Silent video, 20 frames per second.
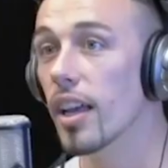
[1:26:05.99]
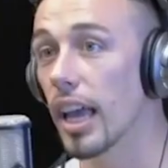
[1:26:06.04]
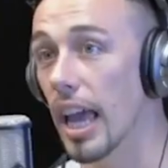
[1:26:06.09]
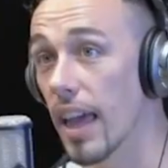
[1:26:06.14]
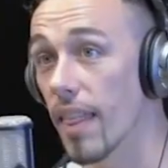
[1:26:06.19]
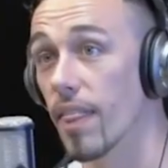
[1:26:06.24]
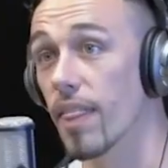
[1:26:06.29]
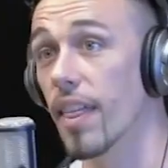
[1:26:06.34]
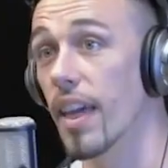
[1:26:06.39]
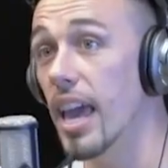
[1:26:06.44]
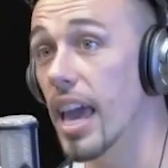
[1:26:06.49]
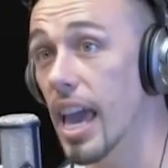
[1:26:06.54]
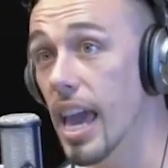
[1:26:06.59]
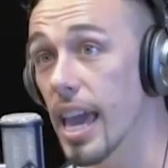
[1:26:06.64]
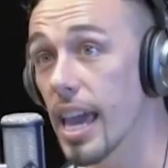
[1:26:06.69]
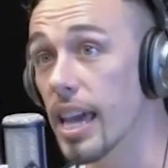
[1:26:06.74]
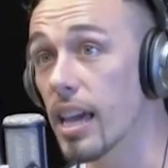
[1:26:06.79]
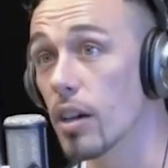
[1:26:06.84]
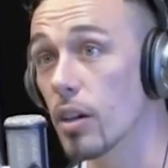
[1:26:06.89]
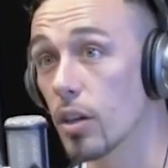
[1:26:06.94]
and
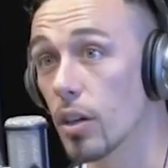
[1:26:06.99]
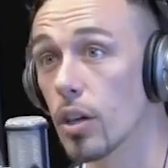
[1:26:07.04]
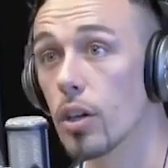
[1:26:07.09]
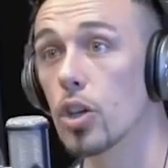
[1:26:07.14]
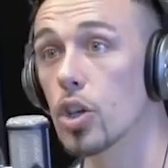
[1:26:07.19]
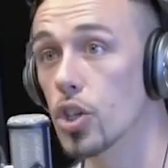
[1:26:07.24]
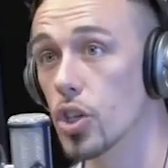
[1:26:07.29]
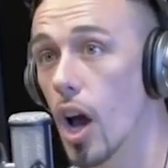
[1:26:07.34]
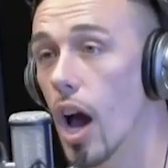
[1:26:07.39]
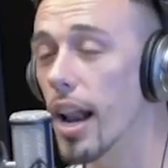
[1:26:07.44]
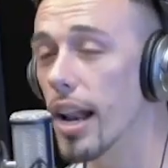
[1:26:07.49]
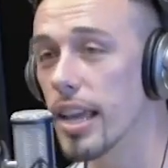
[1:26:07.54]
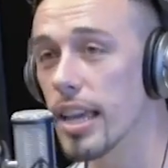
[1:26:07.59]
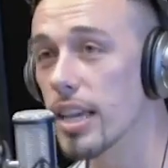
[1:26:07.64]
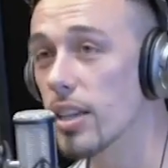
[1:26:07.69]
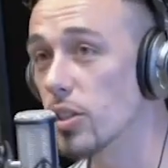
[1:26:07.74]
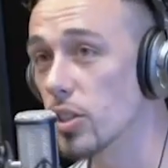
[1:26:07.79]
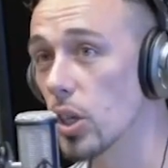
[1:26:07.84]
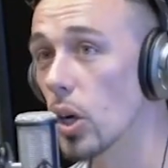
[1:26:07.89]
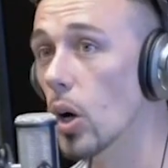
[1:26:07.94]
they shot at
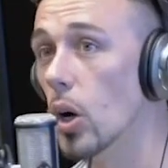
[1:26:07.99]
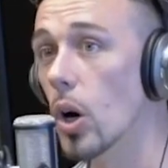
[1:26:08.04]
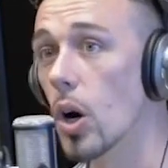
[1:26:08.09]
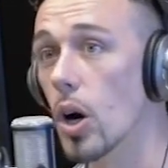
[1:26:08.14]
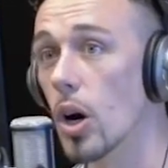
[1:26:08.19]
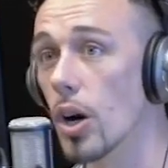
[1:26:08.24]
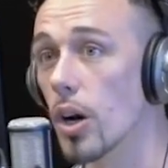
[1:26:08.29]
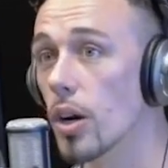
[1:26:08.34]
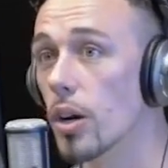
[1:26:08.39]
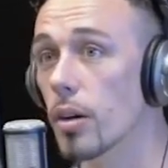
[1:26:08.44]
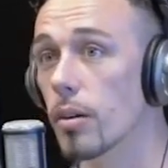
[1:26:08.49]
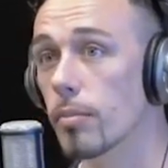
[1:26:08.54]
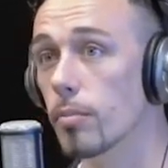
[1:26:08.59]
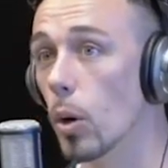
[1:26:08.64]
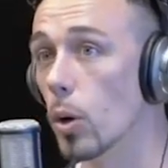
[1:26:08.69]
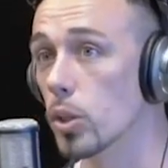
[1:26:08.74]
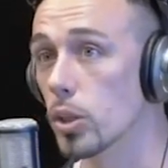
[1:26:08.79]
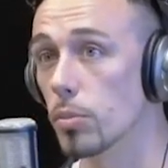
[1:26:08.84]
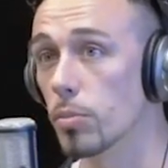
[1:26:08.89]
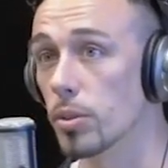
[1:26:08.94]
his car
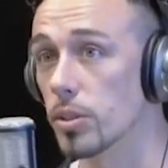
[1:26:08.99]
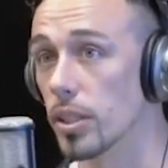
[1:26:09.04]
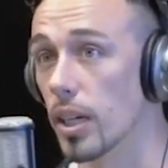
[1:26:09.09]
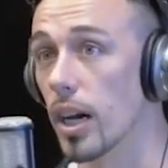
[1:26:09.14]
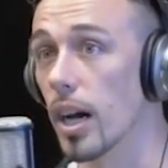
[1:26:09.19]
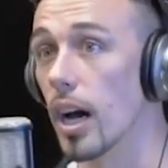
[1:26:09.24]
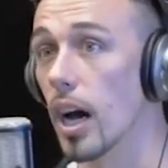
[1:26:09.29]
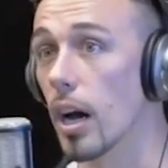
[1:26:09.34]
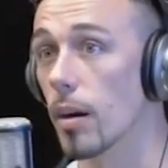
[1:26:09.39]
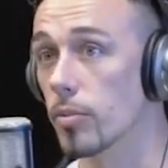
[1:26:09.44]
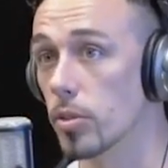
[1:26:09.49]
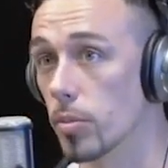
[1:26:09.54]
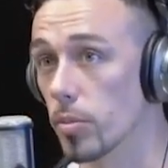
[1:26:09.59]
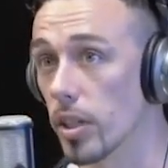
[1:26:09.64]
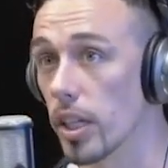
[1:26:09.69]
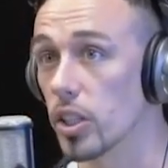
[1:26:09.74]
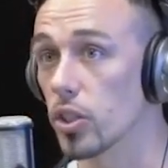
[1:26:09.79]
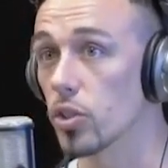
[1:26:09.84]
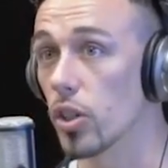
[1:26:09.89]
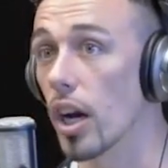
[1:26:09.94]
multiple times and were
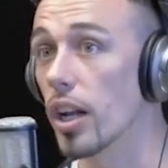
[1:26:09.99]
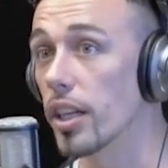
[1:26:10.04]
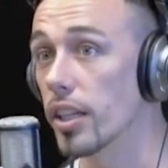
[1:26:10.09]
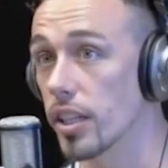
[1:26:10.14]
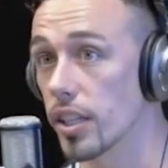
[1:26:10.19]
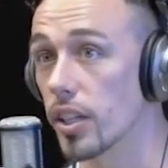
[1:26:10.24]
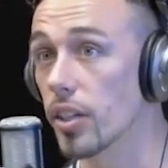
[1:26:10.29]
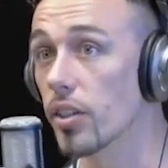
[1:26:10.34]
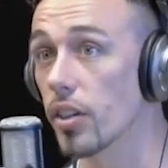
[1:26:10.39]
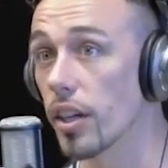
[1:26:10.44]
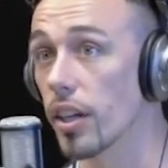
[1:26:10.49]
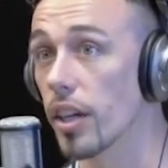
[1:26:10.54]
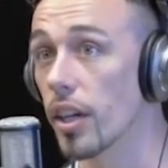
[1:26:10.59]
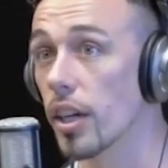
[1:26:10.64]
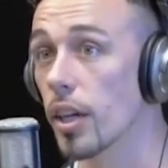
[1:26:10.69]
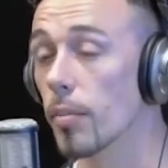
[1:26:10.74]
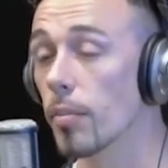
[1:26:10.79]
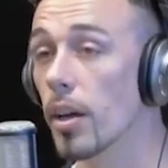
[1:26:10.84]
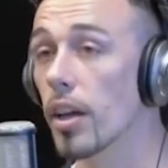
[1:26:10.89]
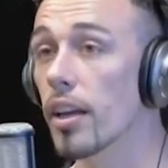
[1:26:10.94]
like trying to kill
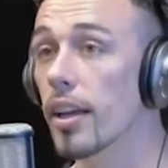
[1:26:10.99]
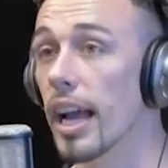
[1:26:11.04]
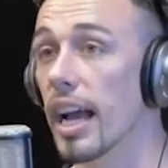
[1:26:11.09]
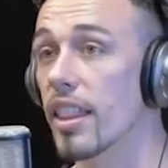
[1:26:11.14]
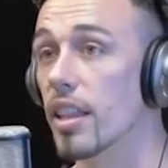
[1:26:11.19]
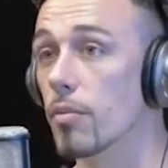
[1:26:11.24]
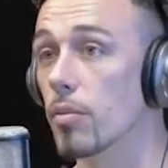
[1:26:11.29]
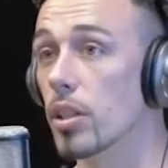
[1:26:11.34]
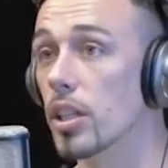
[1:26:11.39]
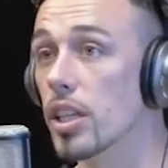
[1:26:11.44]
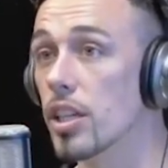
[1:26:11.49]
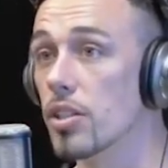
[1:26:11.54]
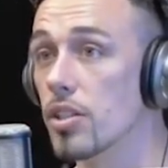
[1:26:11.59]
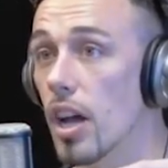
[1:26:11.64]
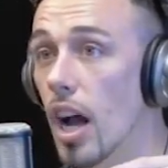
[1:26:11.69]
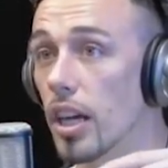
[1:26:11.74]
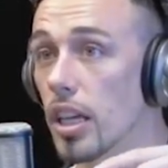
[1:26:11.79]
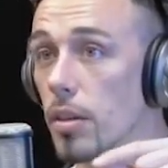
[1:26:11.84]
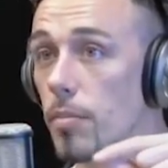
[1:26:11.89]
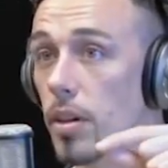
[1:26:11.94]
him and then released
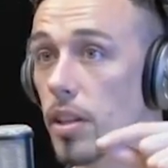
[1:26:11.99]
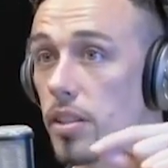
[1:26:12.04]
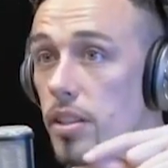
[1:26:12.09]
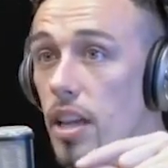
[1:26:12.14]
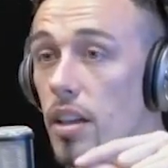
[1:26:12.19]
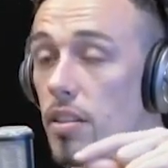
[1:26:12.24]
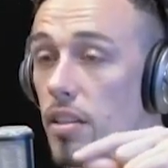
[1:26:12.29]
document they,